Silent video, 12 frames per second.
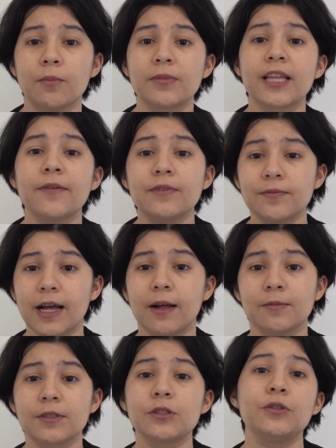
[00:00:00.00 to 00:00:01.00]
they've
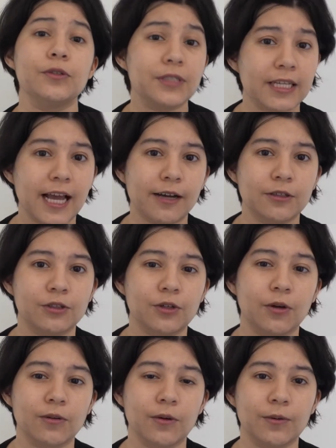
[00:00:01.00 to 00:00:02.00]
developed using our
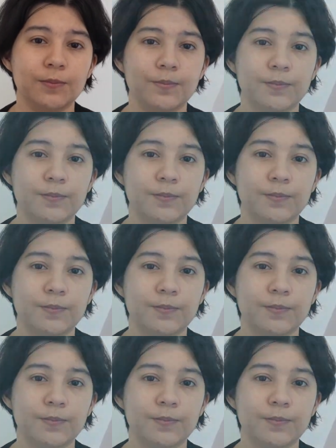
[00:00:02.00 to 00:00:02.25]
control orb.